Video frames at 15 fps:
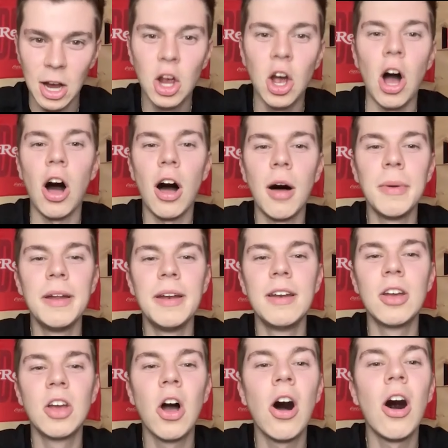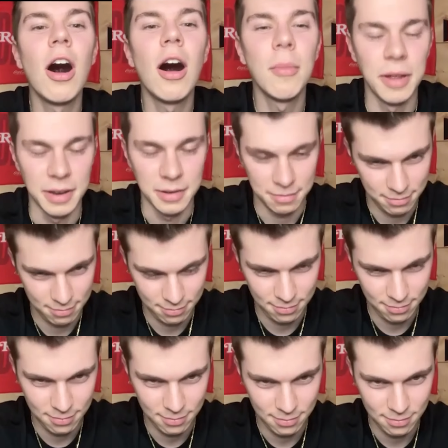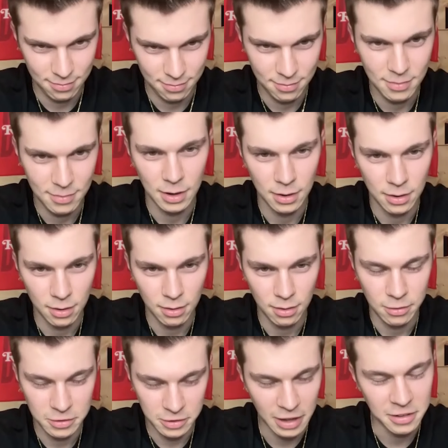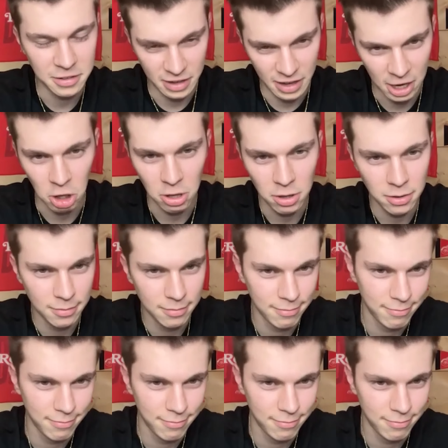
Common, common sense, L.